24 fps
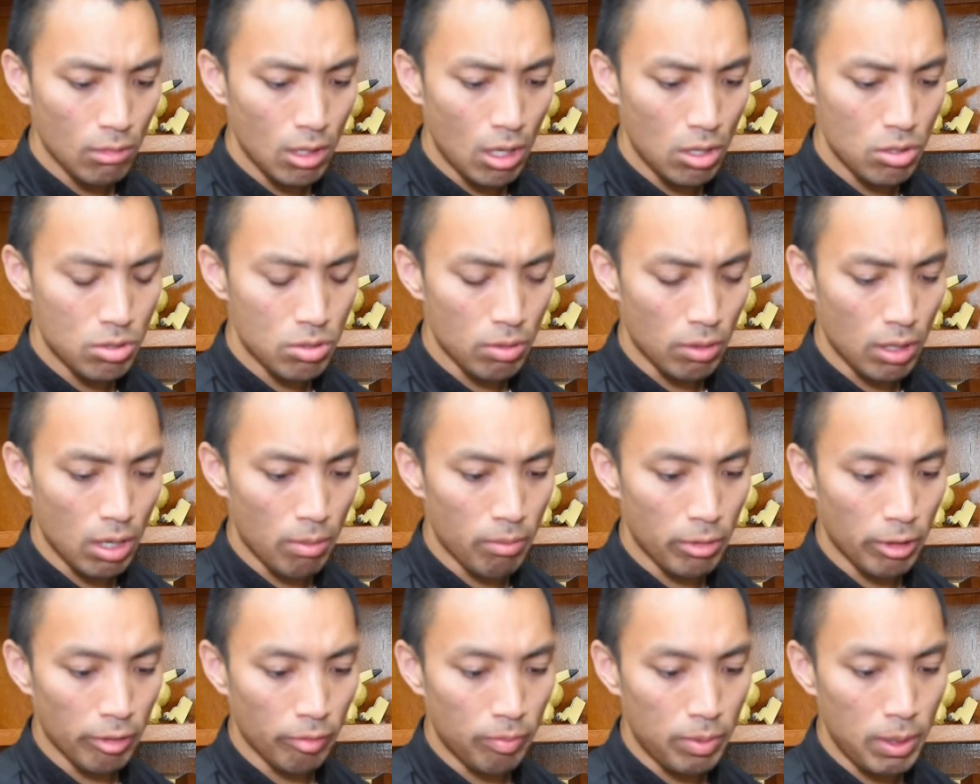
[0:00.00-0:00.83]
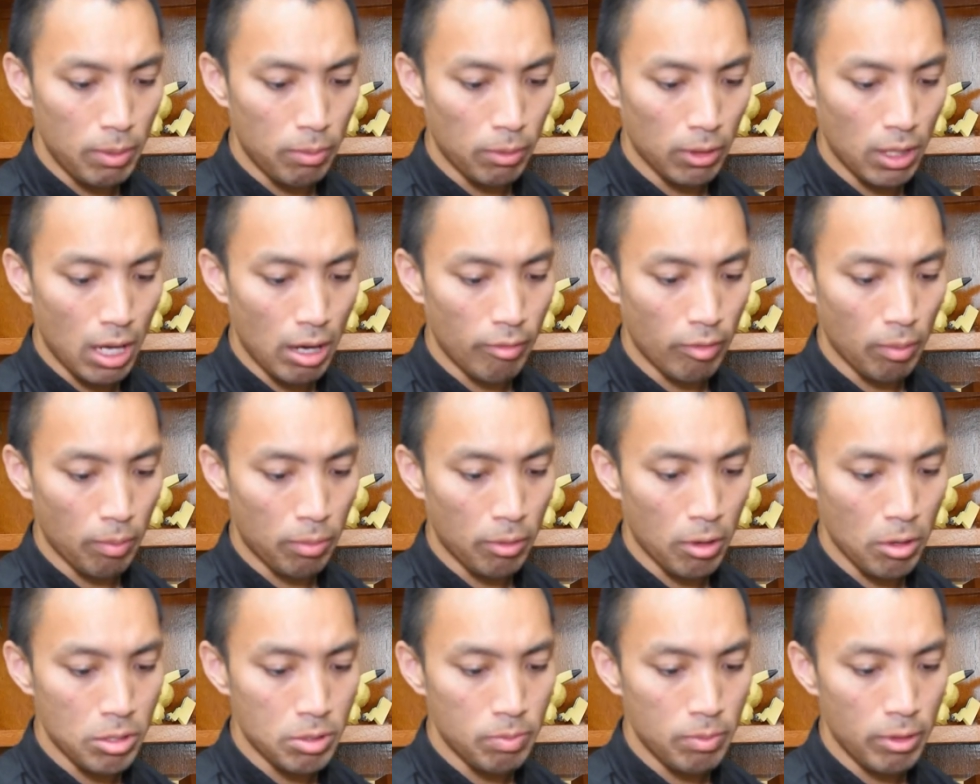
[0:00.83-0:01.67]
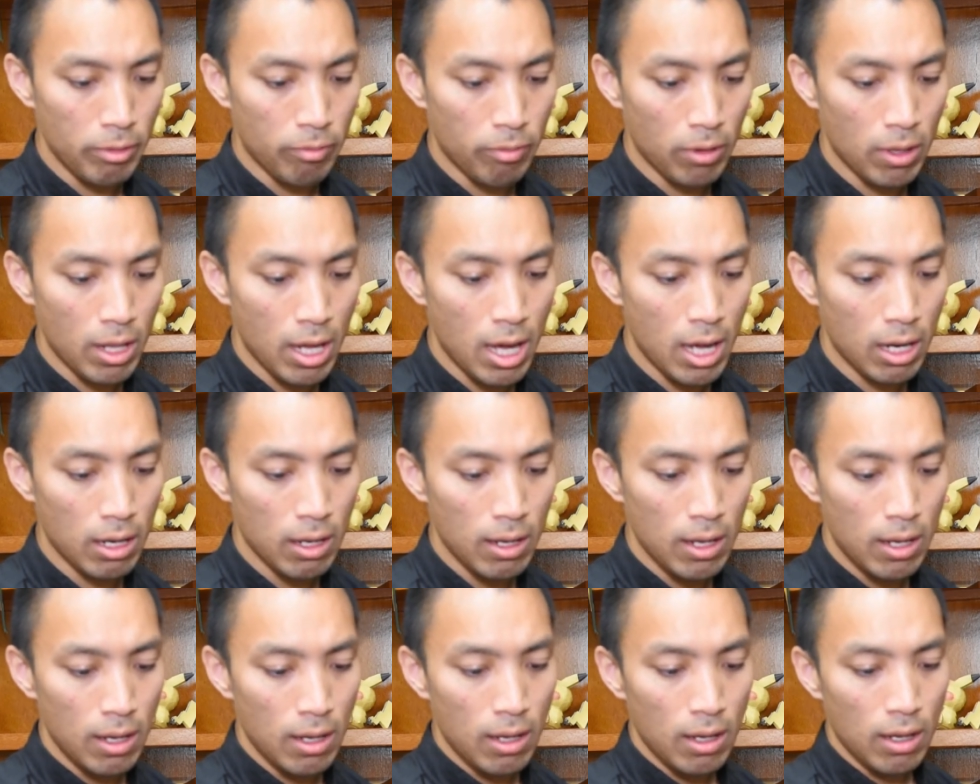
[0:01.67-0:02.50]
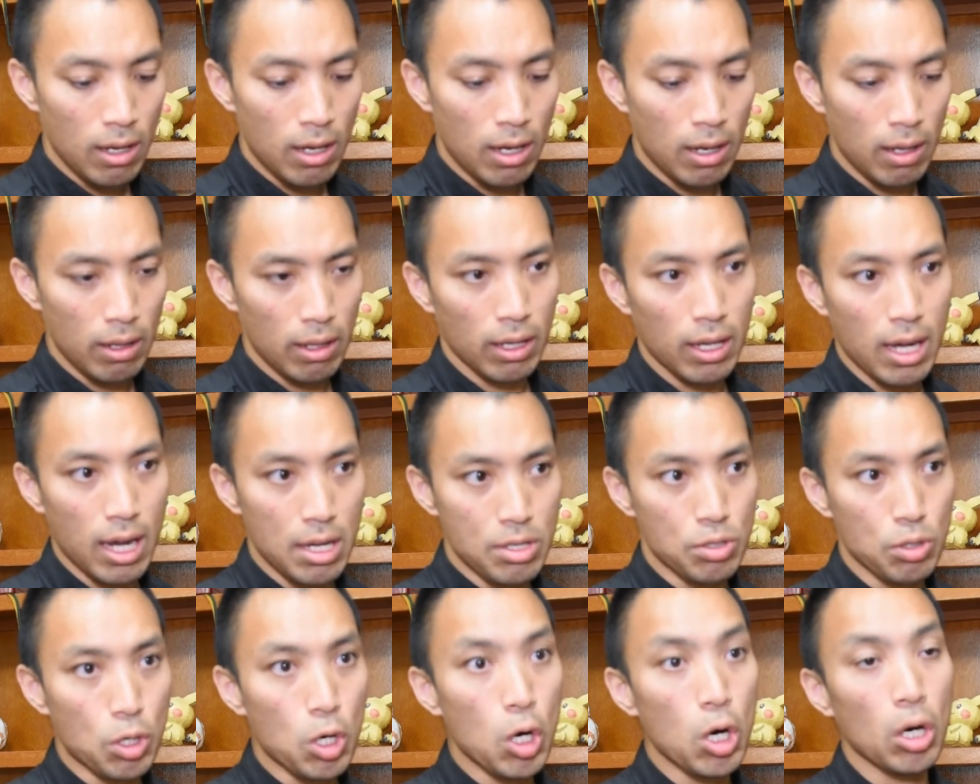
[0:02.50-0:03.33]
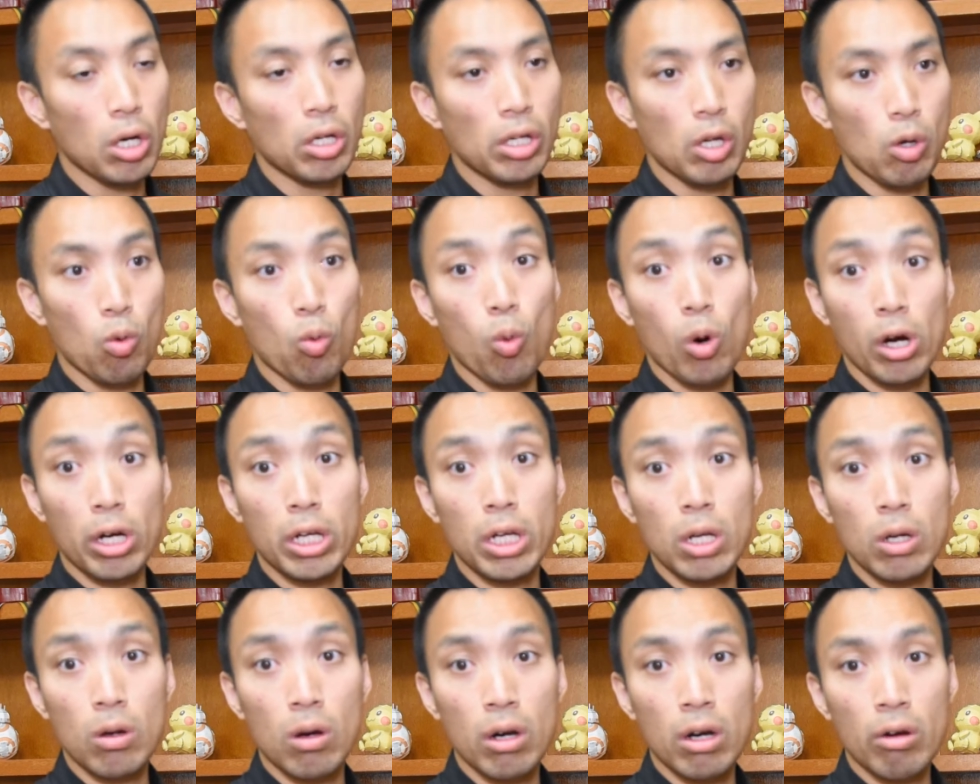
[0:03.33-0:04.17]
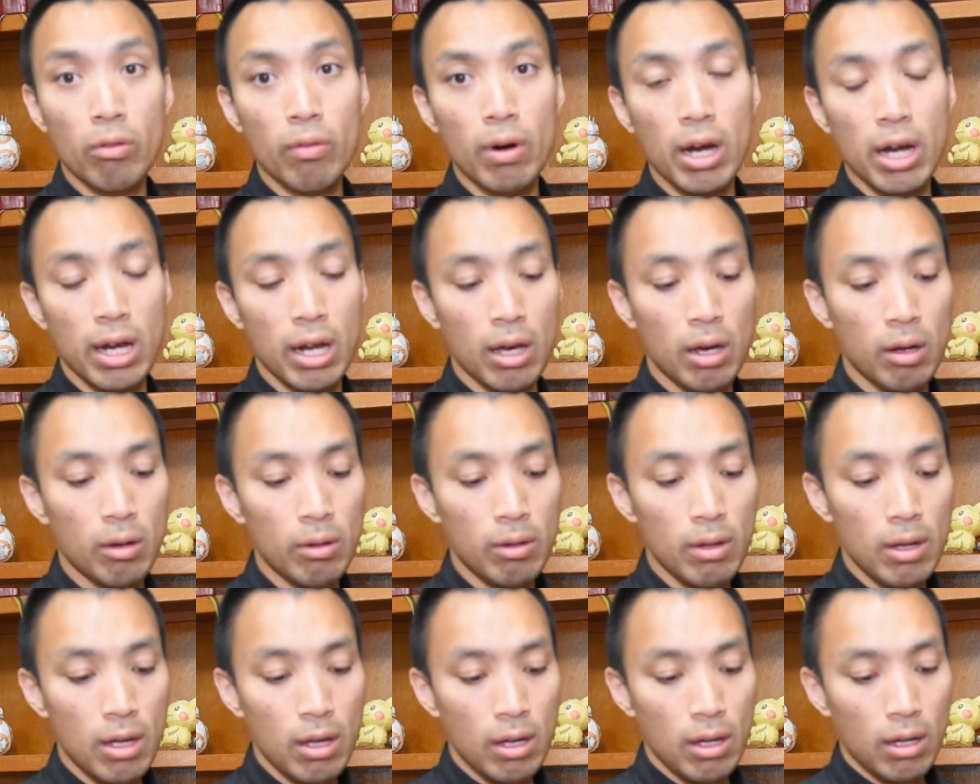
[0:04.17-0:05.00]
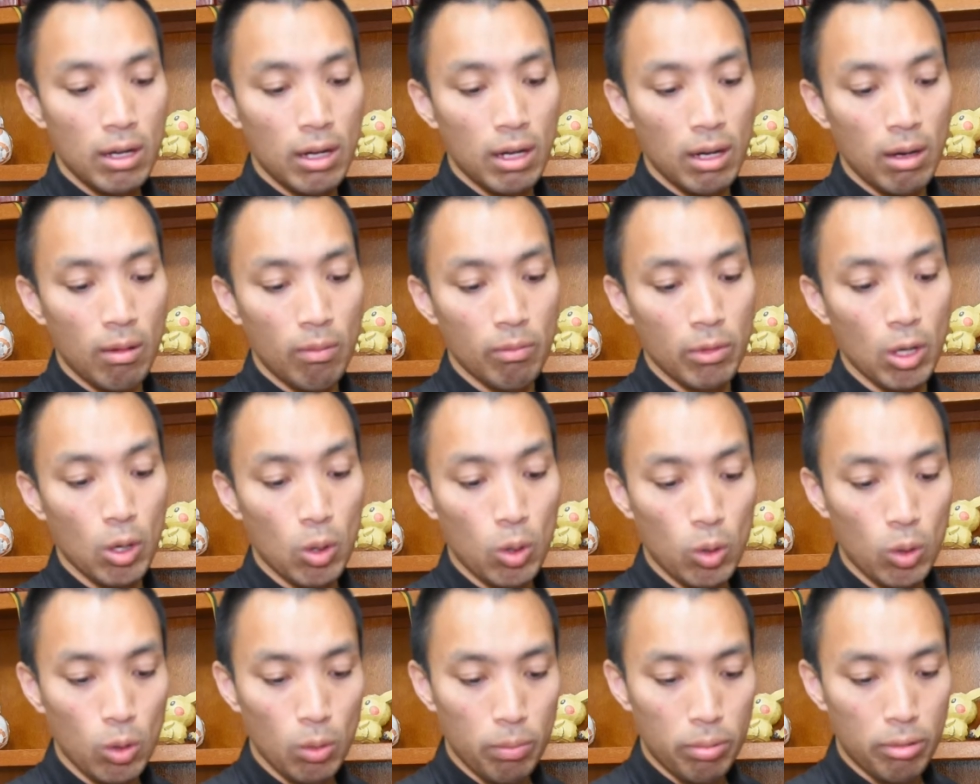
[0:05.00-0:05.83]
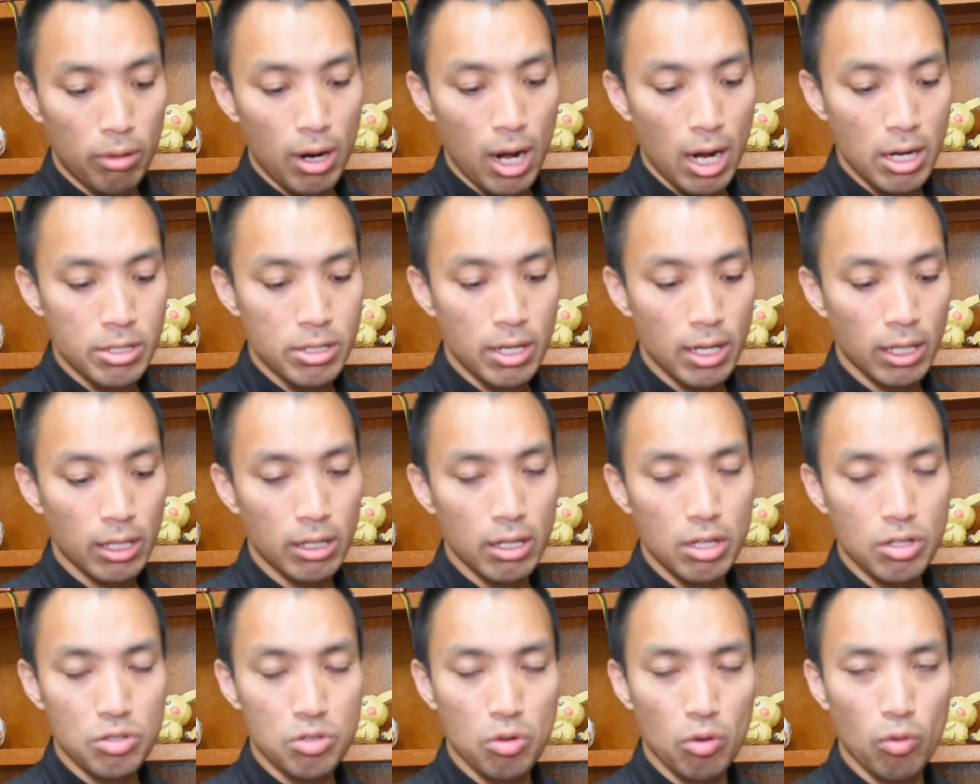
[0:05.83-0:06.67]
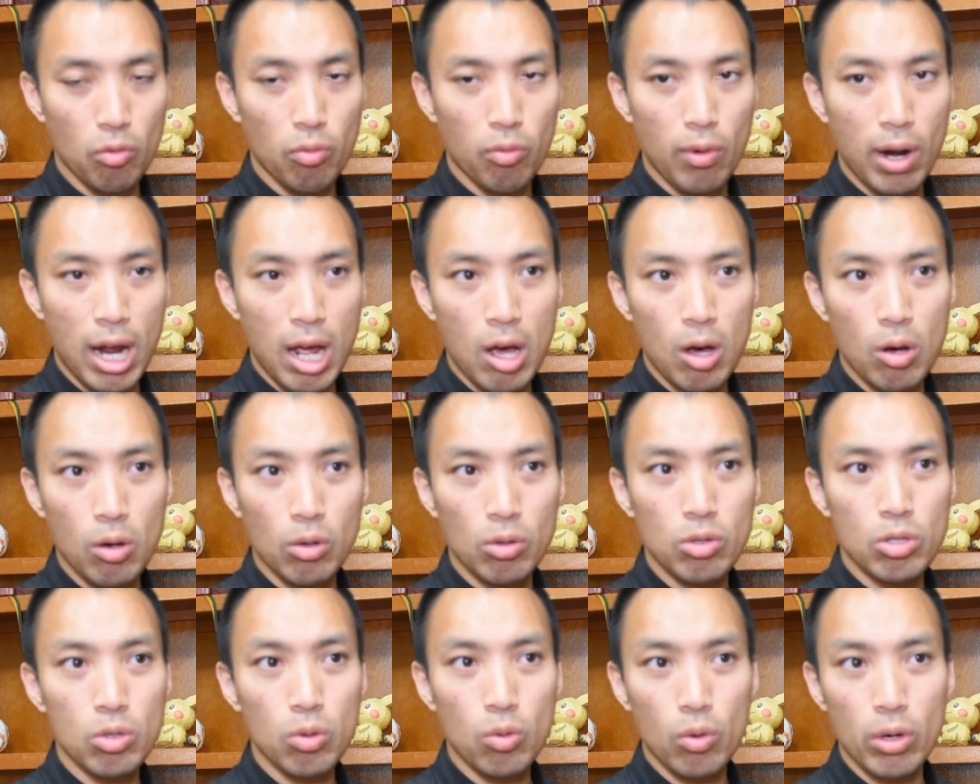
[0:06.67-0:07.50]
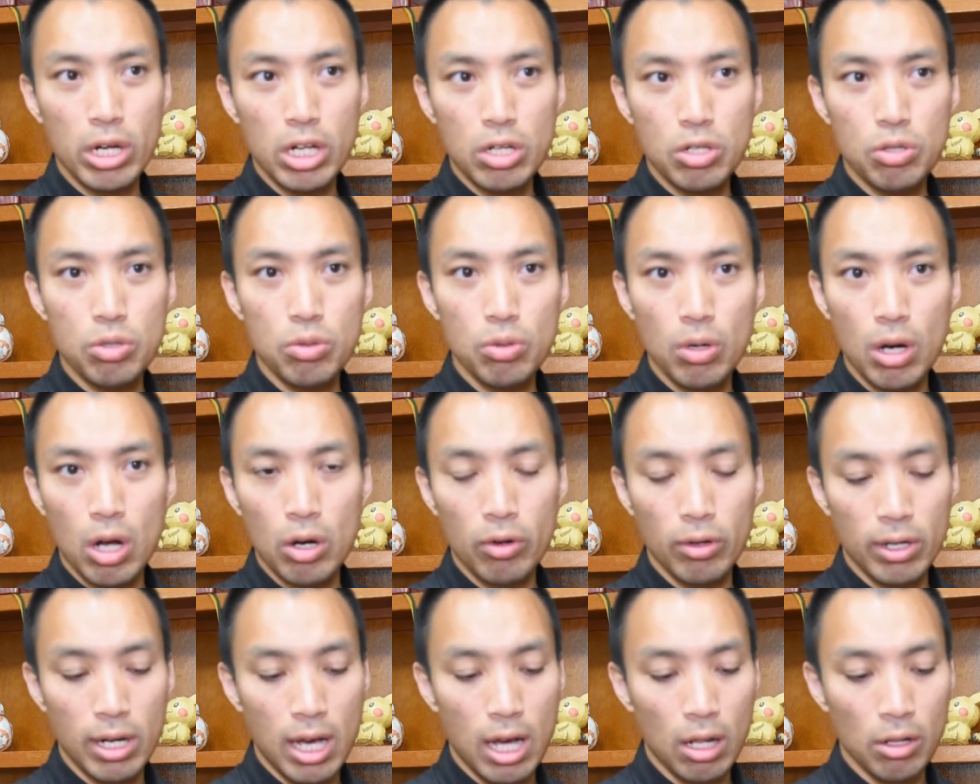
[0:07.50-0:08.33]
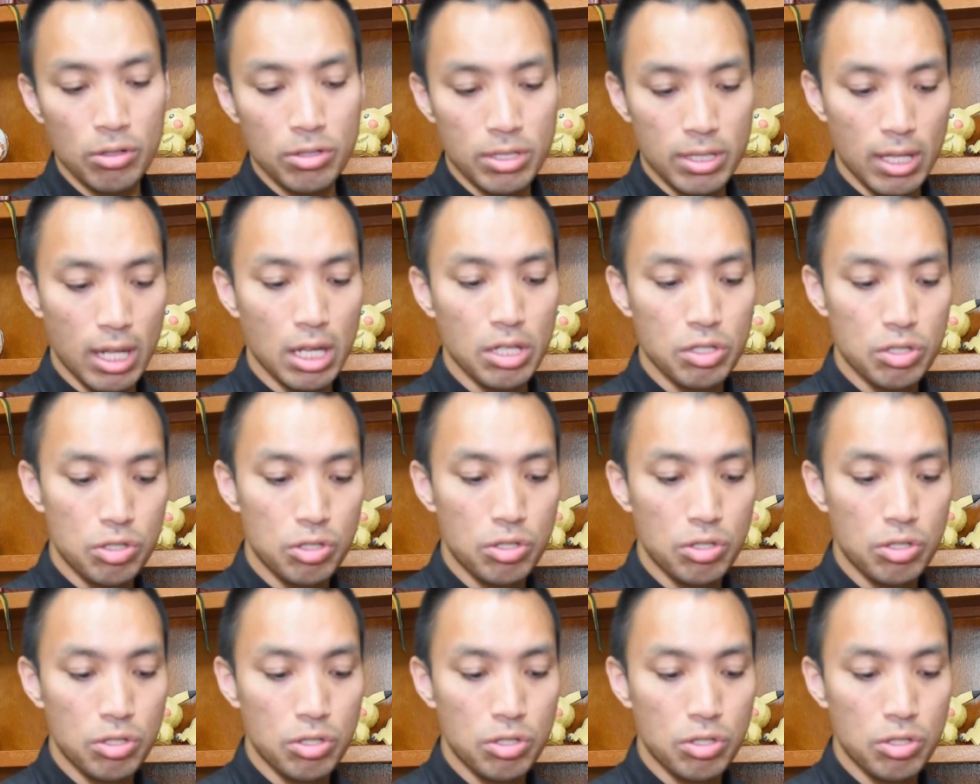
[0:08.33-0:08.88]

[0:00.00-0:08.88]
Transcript: And so a number of people have approached me for that. The guys are currently working on it right now. The whole project is around $2,200, and that's